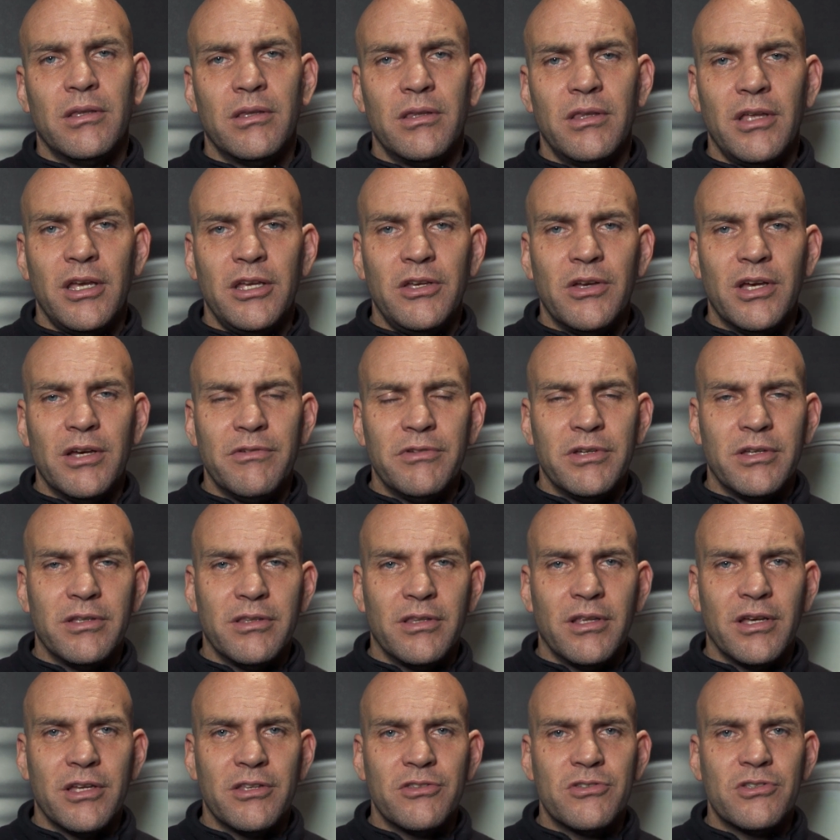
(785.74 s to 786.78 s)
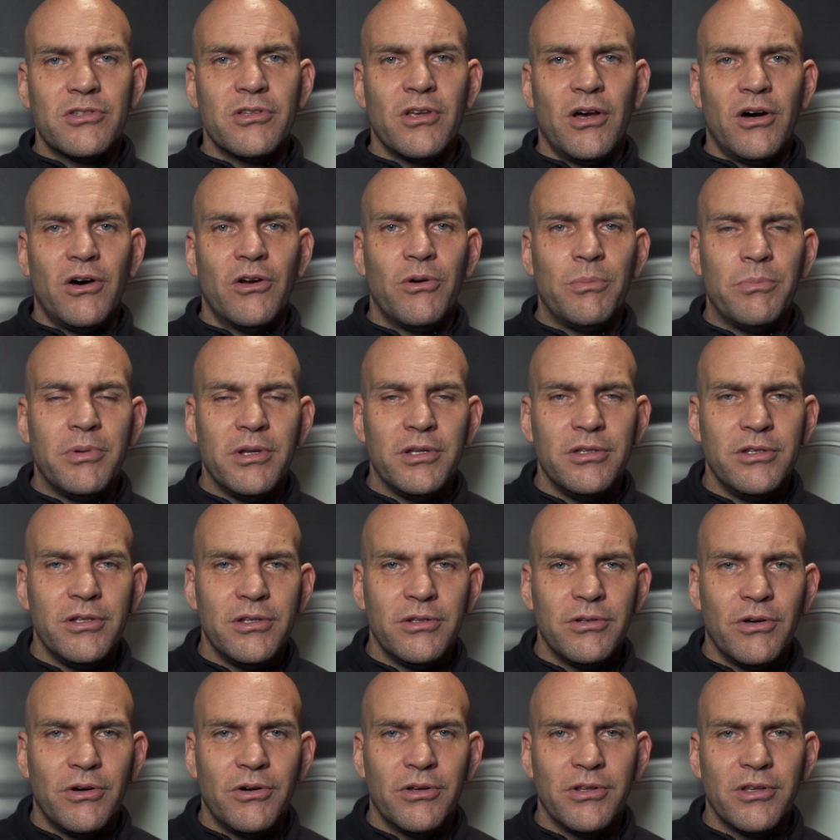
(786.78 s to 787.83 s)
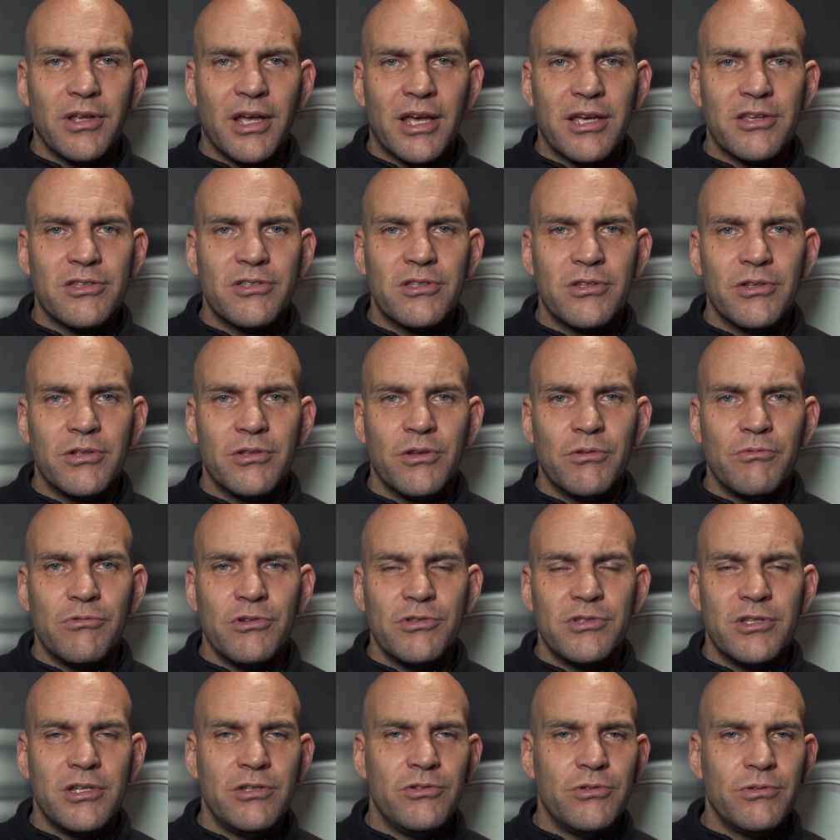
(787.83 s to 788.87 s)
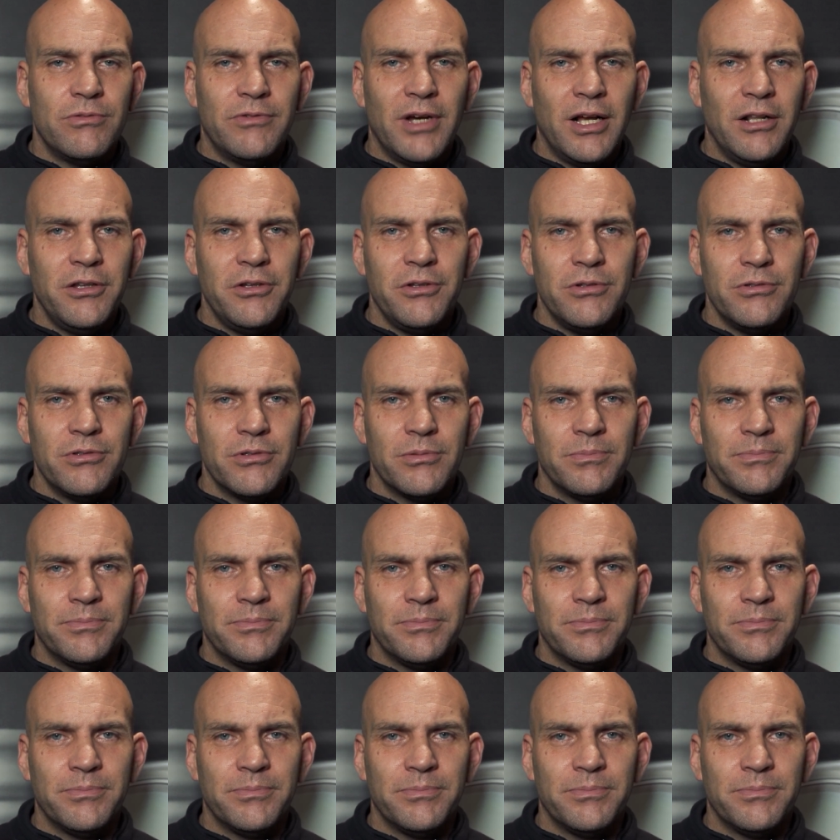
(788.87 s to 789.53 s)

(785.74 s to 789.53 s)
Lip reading: there you have it. That's our opinion on Aston residual values.